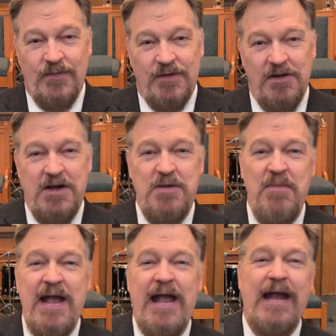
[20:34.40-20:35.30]
Look at
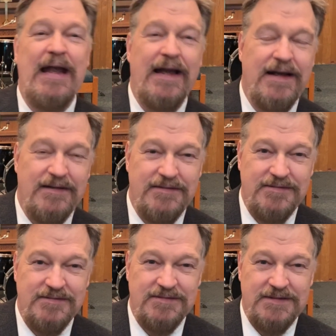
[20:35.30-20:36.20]
me.
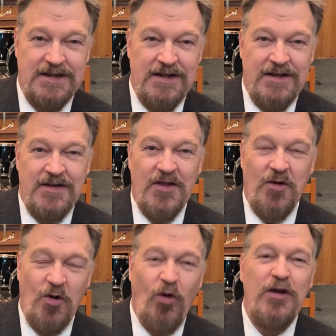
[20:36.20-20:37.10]
The
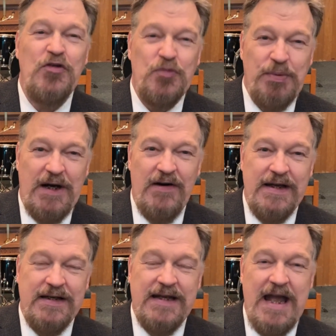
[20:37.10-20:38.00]
Holy
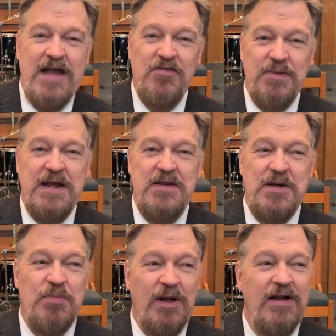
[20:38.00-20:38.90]
Spirit gave me the
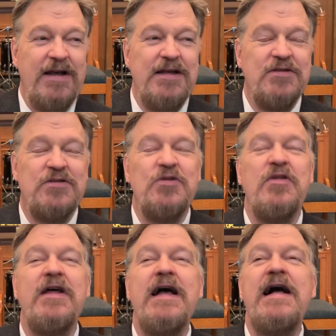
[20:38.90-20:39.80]
ability to do
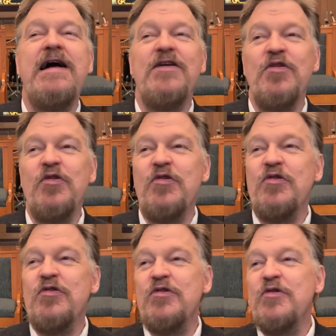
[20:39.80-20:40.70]

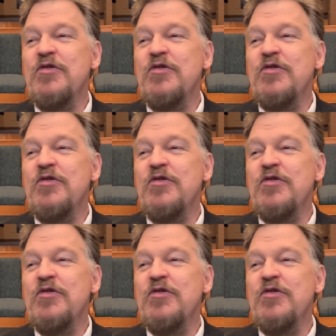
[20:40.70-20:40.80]
this.